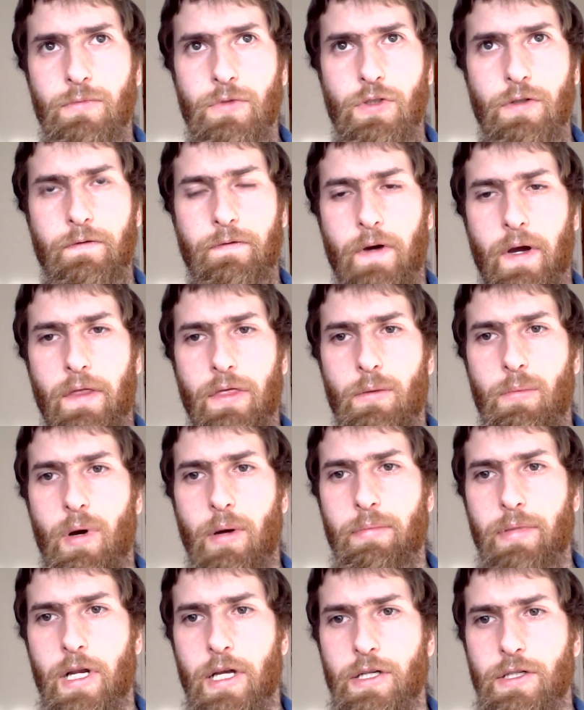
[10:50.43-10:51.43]
found the
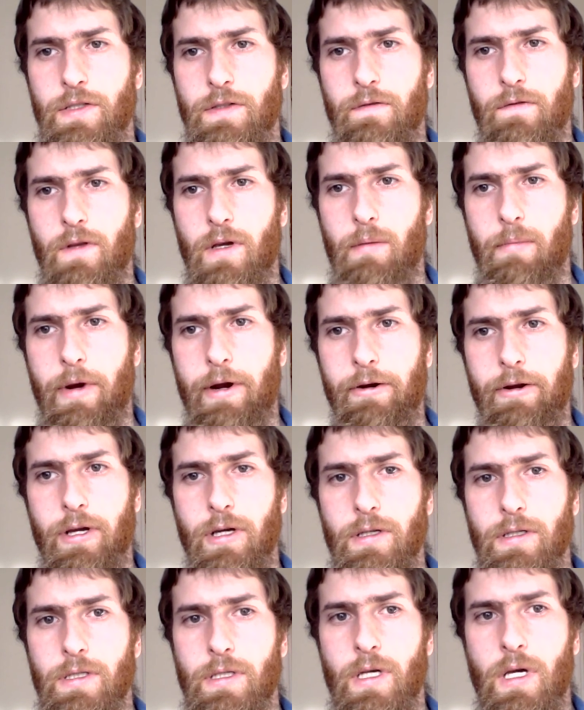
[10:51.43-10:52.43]
populations of the
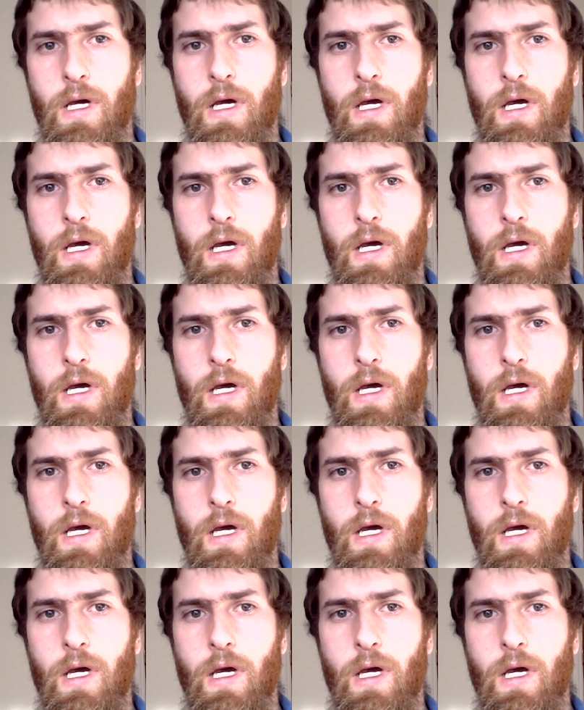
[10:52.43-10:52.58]
Americas.